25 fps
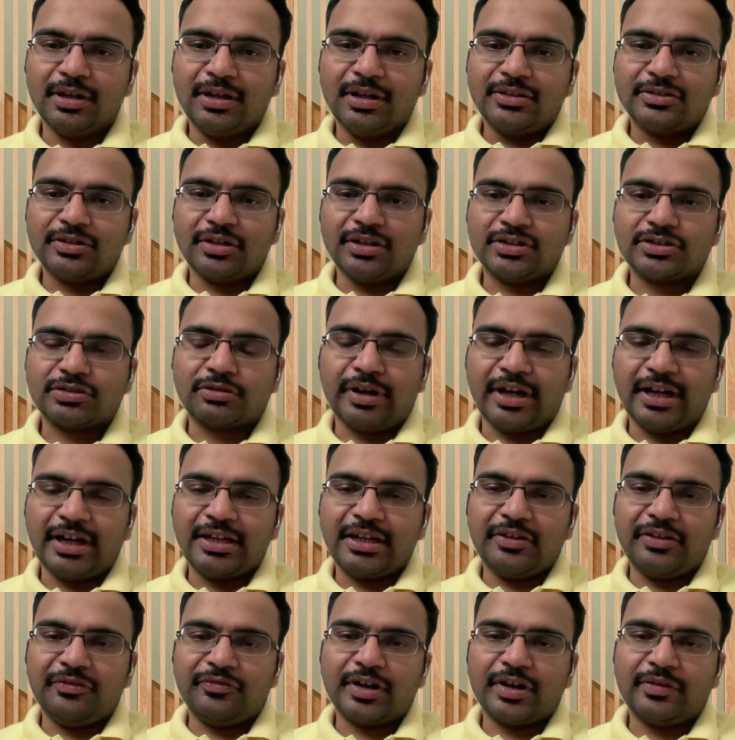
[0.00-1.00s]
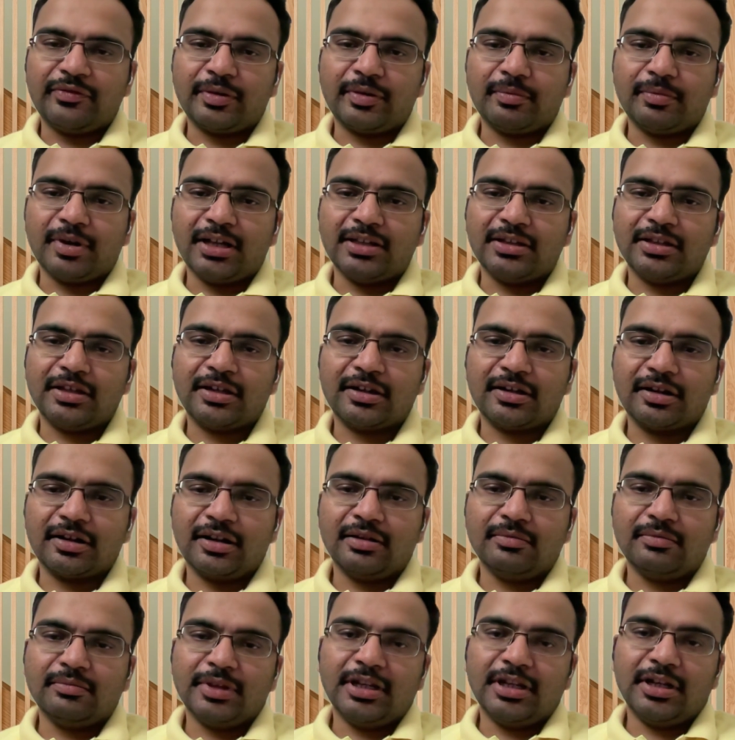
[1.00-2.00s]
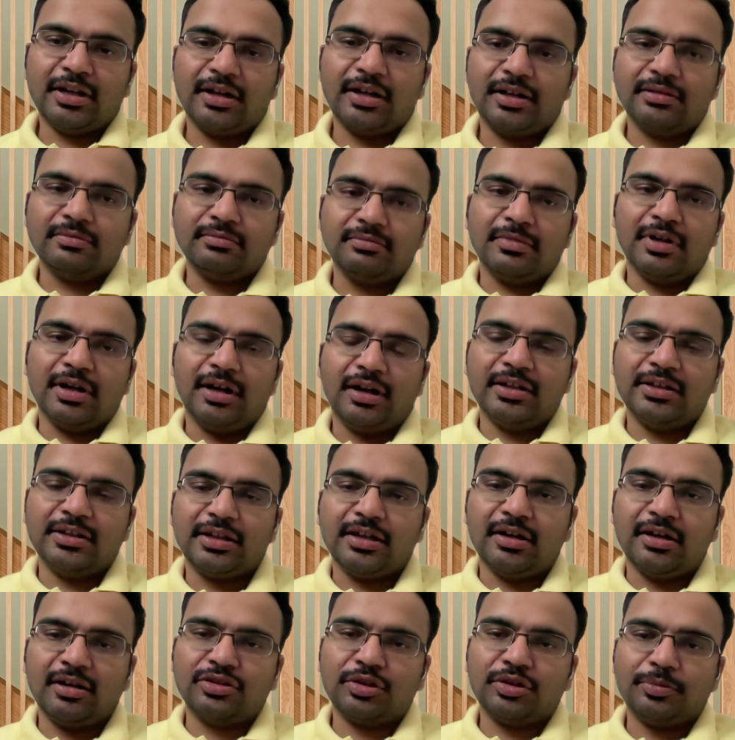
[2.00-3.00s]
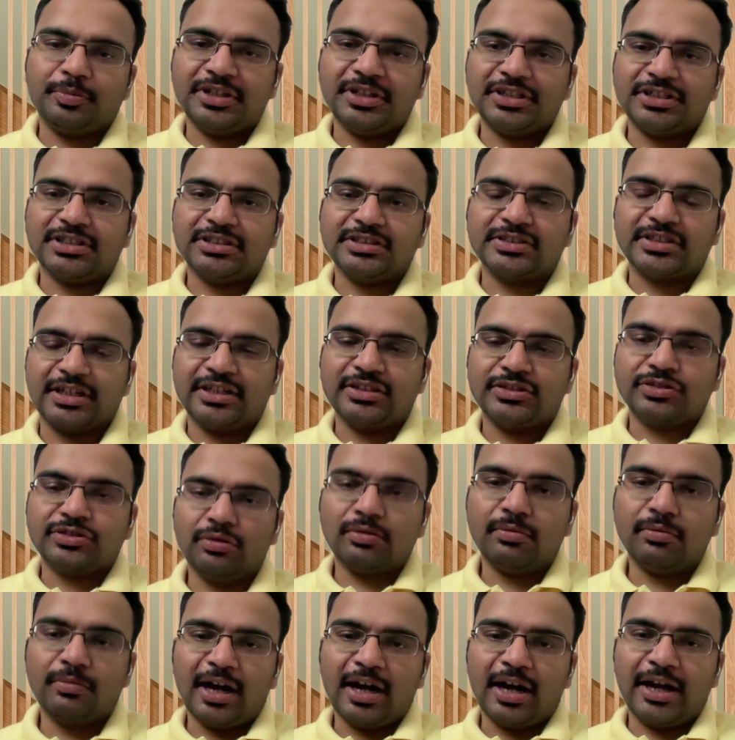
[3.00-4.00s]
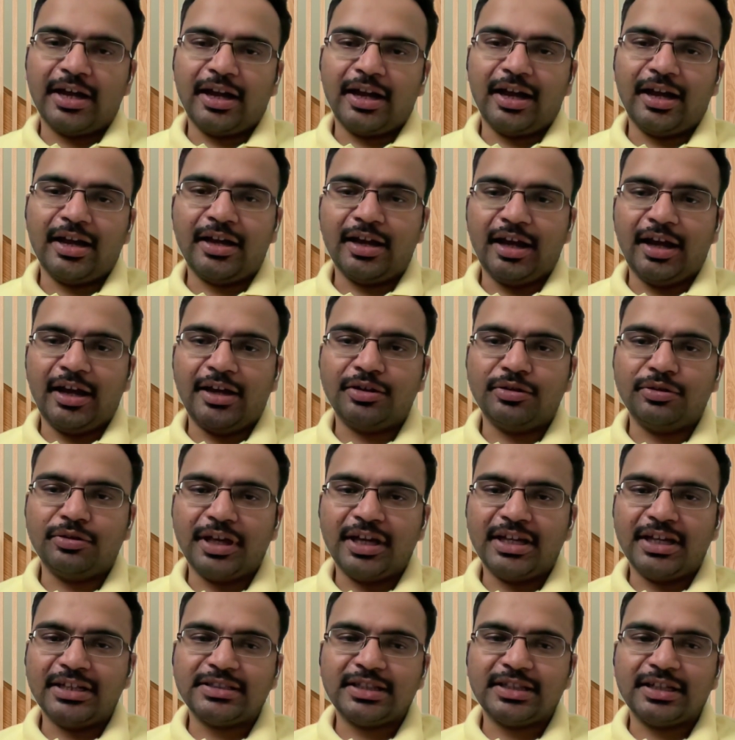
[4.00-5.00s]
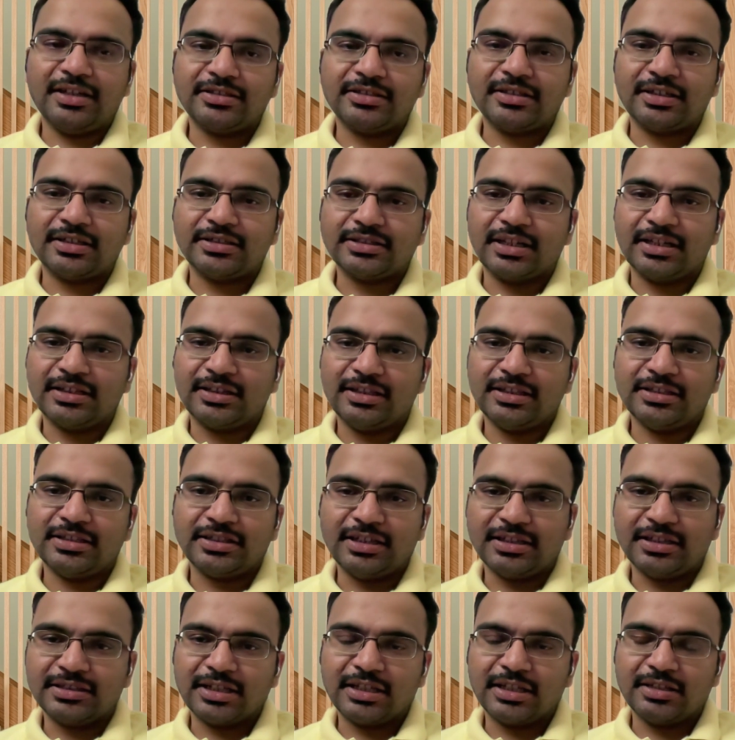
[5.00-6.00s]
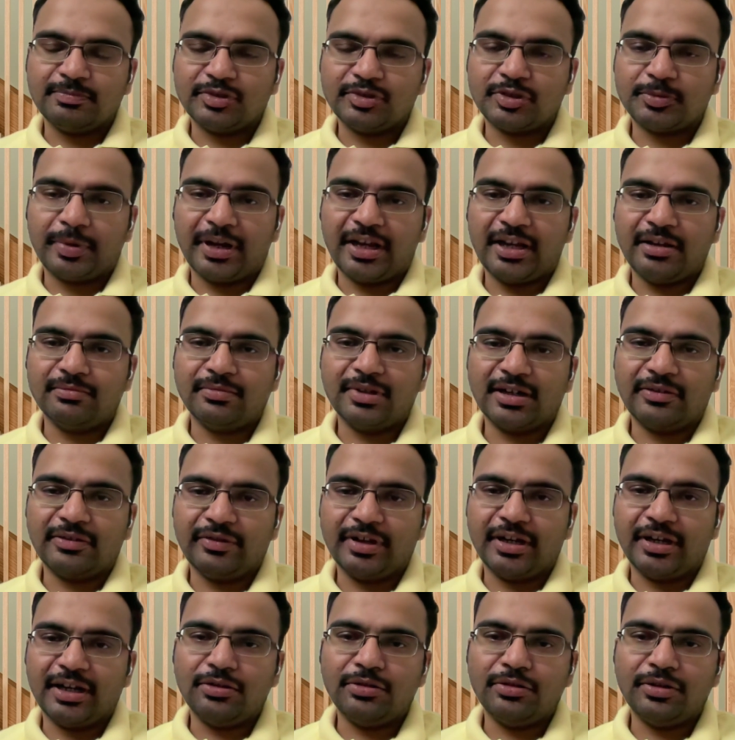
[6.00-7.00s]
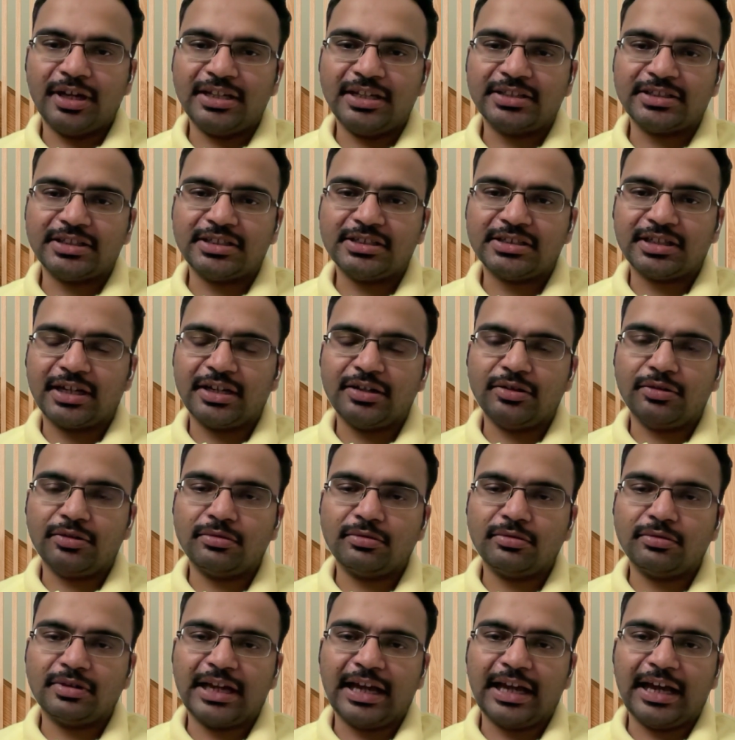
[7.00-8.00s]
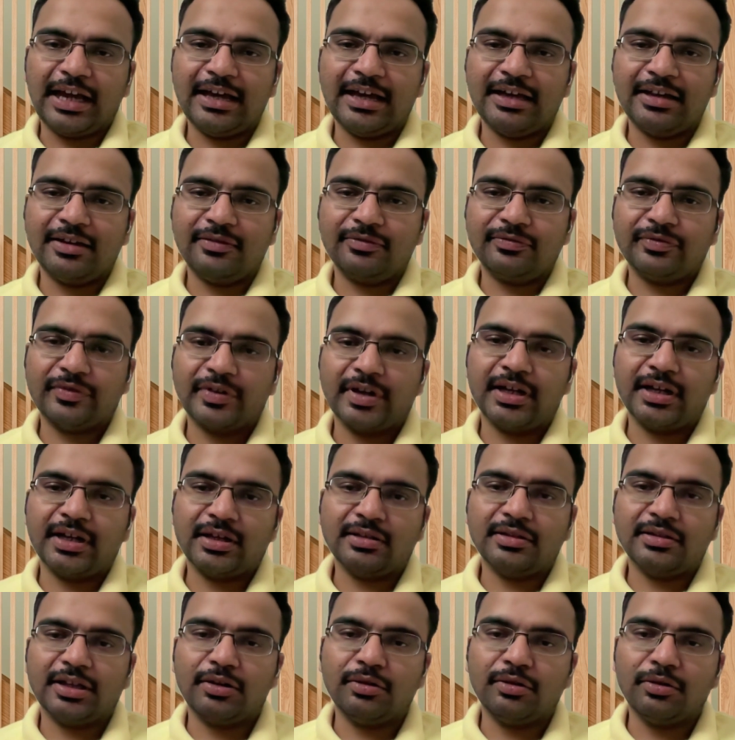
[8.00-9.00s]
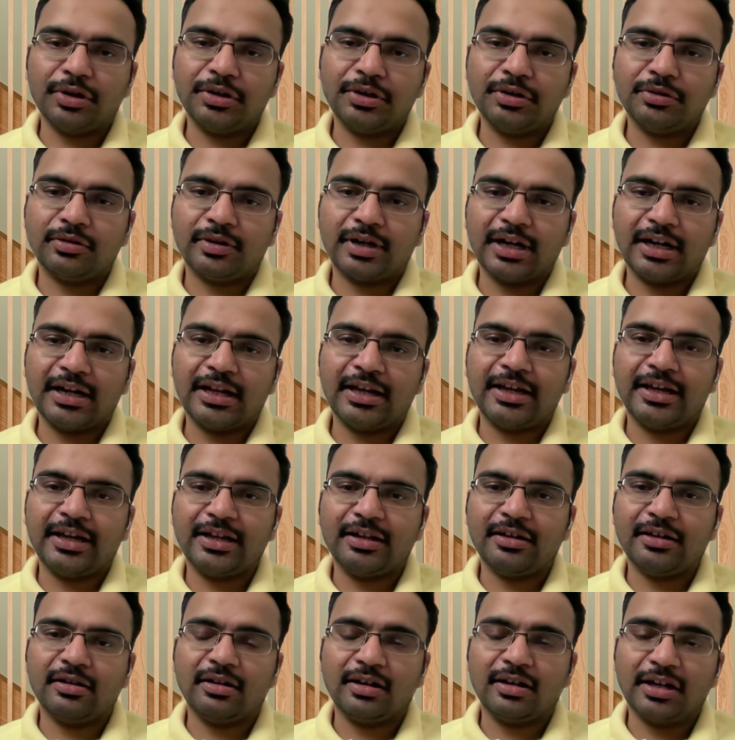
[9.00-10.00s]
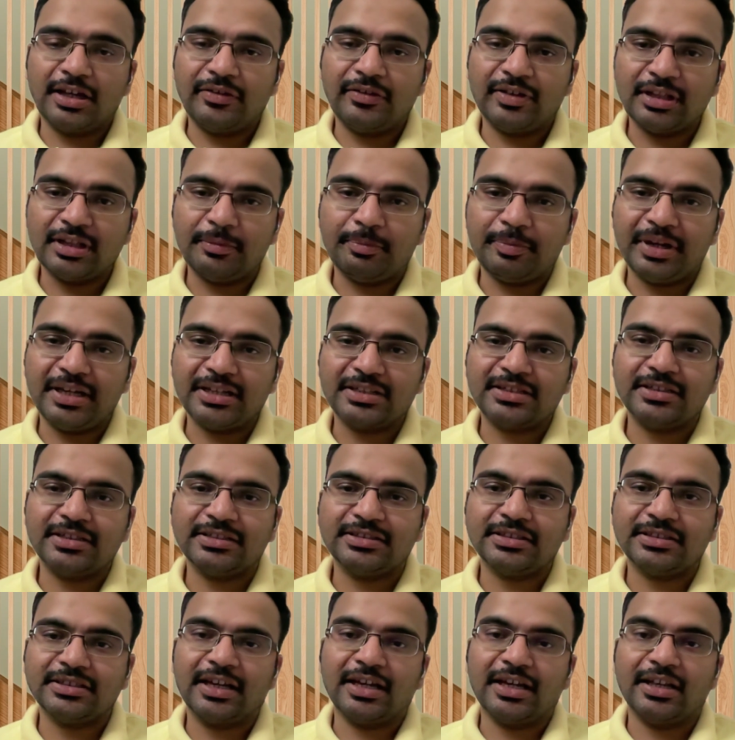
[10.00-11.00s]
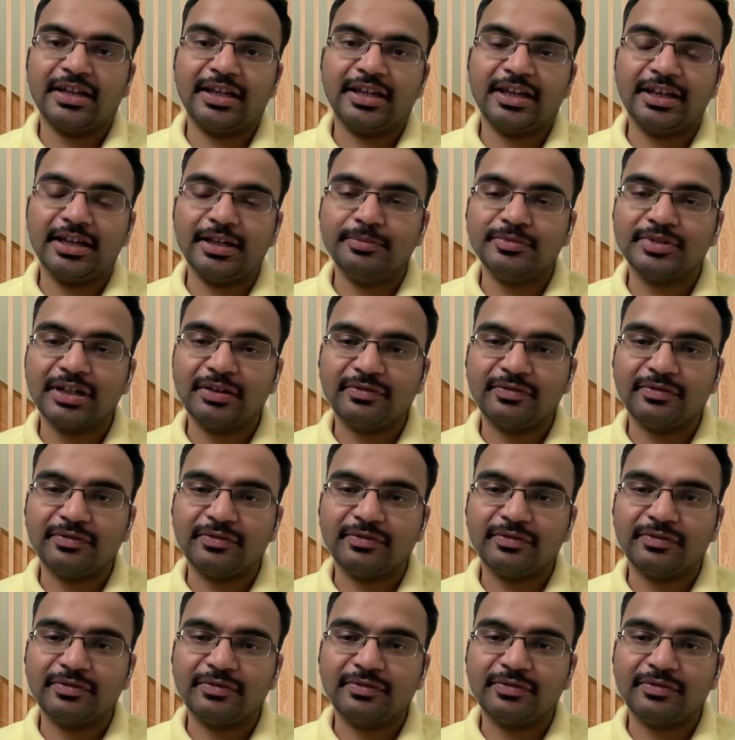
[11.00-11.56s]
So it's quite different from other orthopedicians, right? So I do ACLs and Satish does some spine, but when I do ACLs, I don't care if they're going to run again or not. Even the patient doesn't care. He himself